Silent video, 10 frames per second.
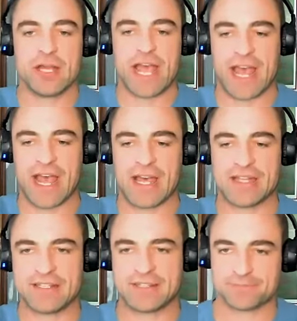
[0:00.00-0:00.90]

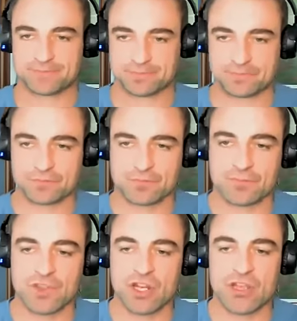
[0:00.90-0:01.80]
and
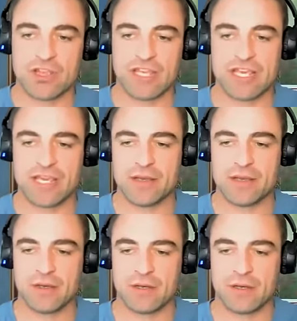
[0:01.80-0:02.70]
the,
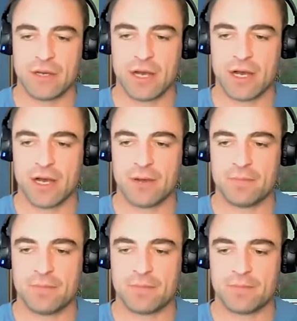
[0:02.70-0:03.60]

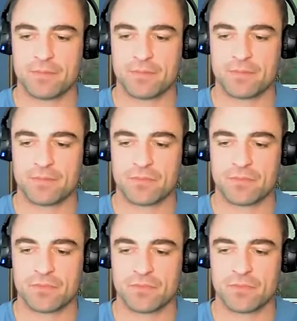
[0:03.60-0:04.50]
sorry,
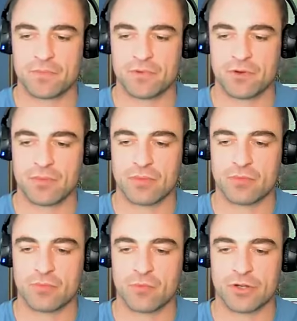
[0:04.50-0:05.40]

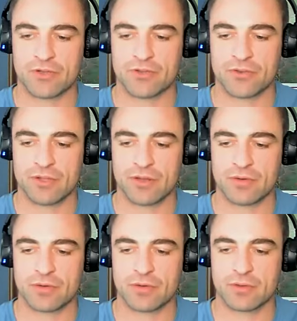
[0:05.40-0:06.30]
I'm working
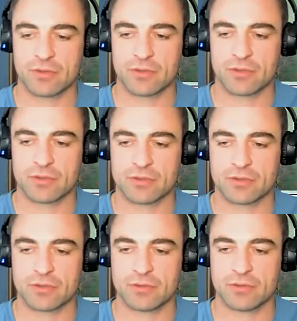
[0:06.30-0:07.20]
here real quick
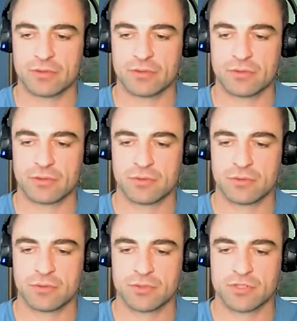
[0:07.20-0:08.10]
too.
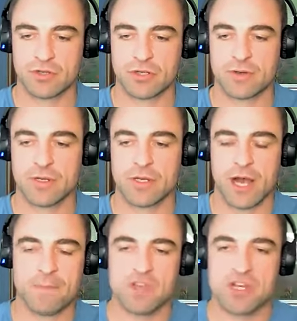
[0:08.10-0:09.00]
It's all good.
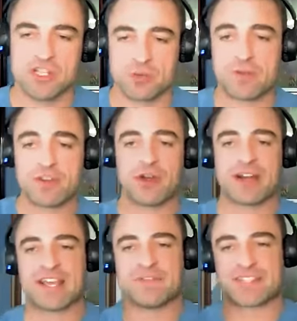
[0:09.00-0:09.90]
So perspective and
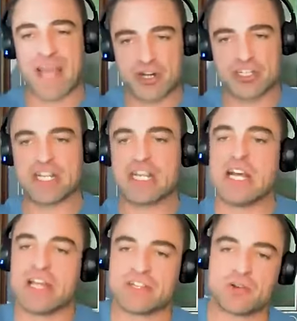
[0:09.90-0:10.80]
gratitude gave us energy,
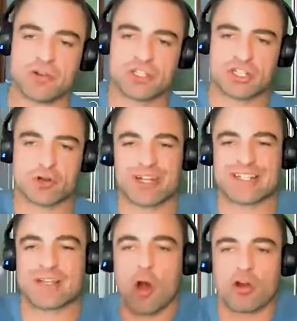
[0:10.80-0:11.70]
internal locus control let
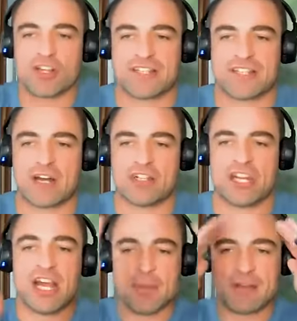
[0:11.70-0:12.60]
us harness this
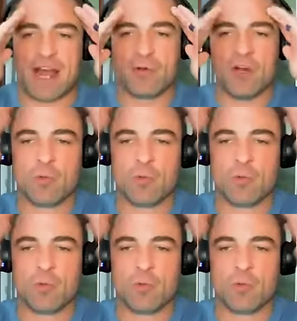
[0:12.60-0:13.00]
energy, but now